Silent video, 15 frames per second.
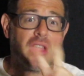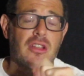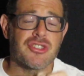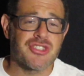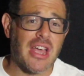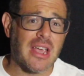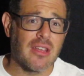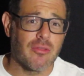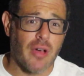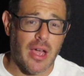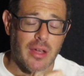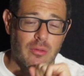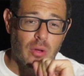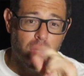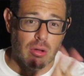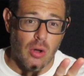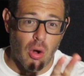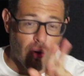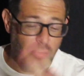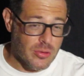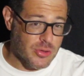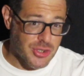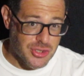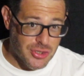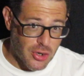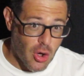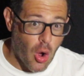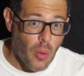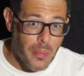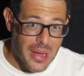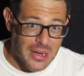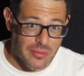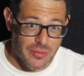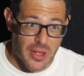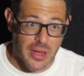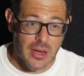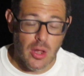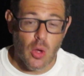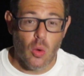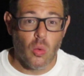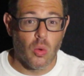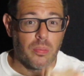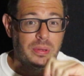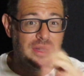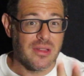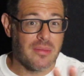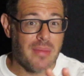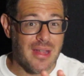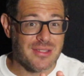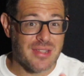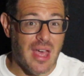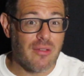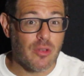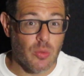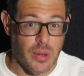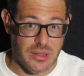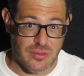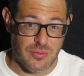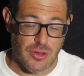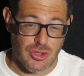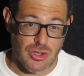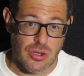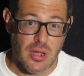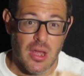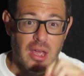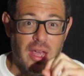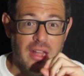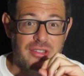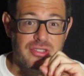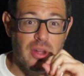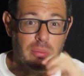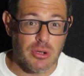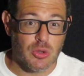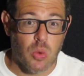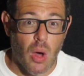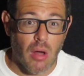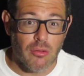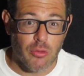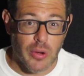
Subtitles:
Second fight I'll go over, which is the co-main event, will be in the men's heavyweight division. It's number 12